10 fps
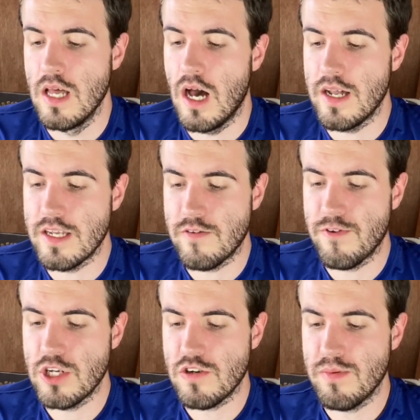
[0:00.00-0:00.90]
I need to
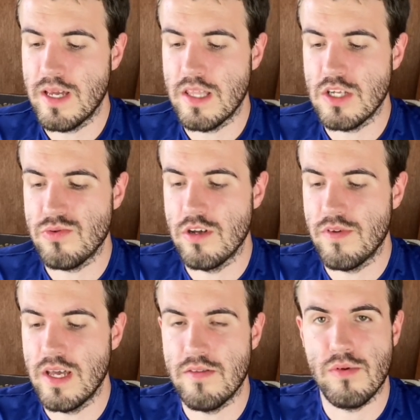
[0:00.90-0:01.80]
finish off making this one over
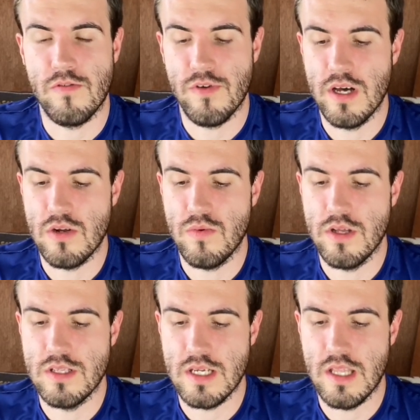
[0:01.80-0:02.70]
here with the final
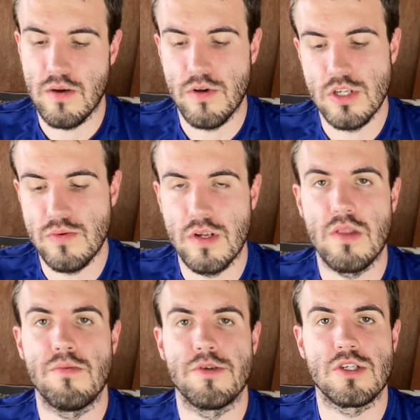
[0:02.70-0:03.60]
ones, and then I want to do another
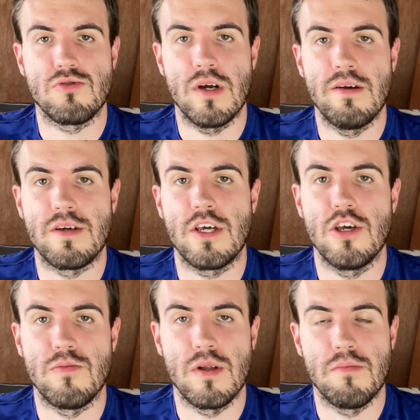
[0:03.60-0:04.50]
one with square and
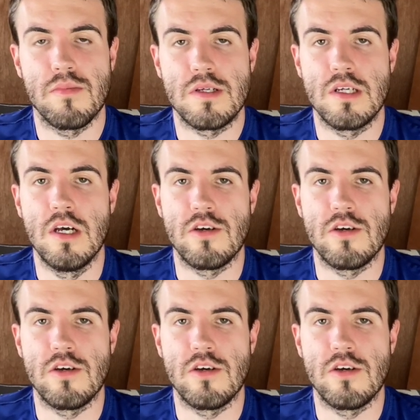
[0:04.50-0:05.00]
cube numbers.